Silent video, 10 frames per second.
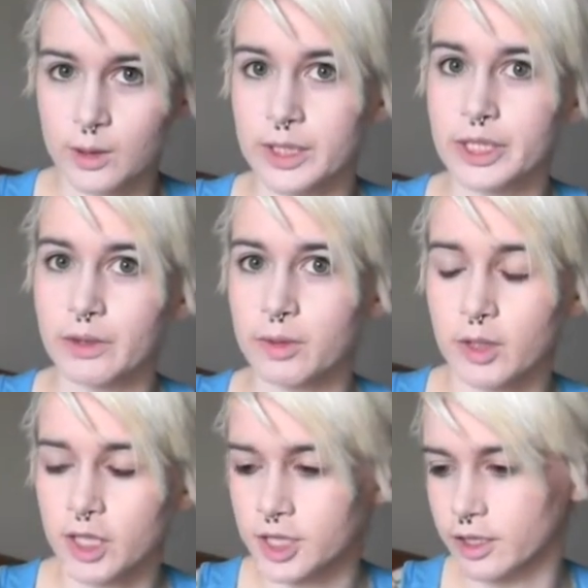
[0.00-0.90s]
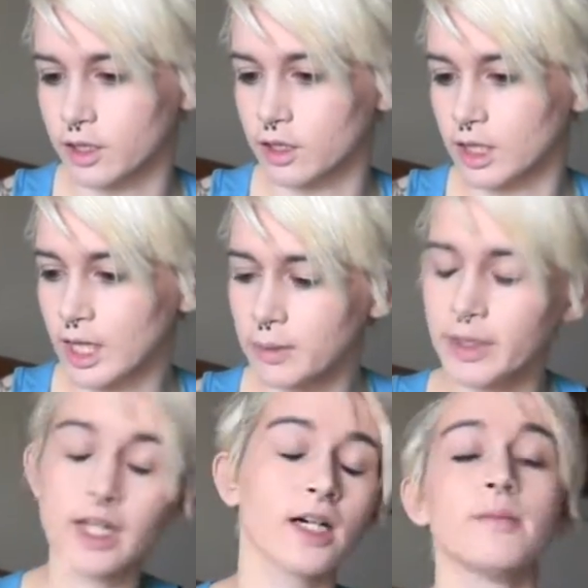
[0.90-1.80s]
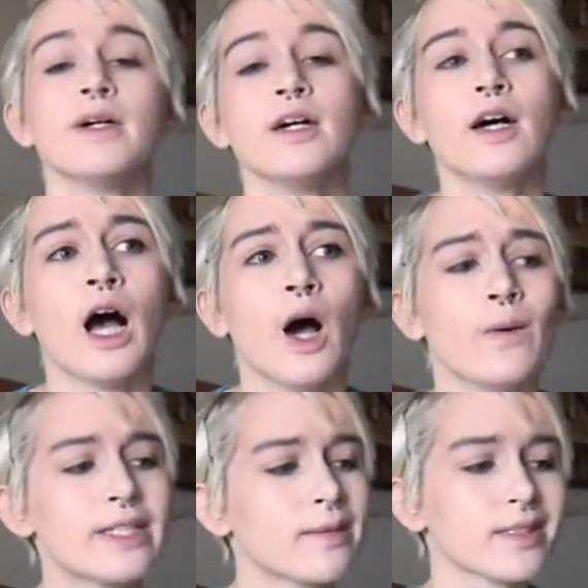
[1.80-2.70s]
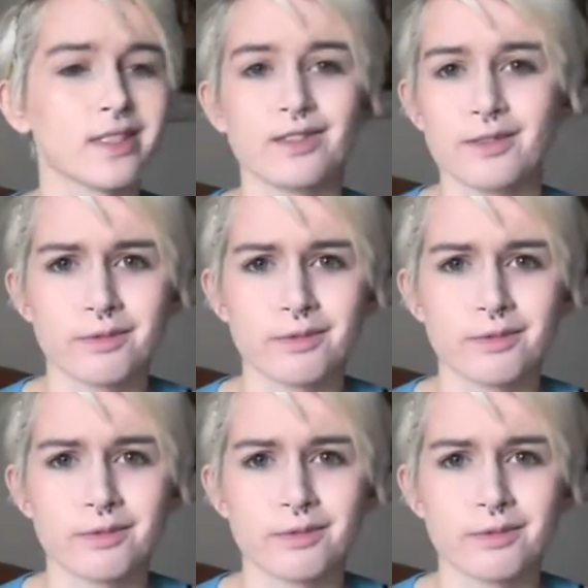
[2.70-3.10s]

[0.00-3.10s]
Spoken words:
we do our brush and our eye makeup, which I'm just gonna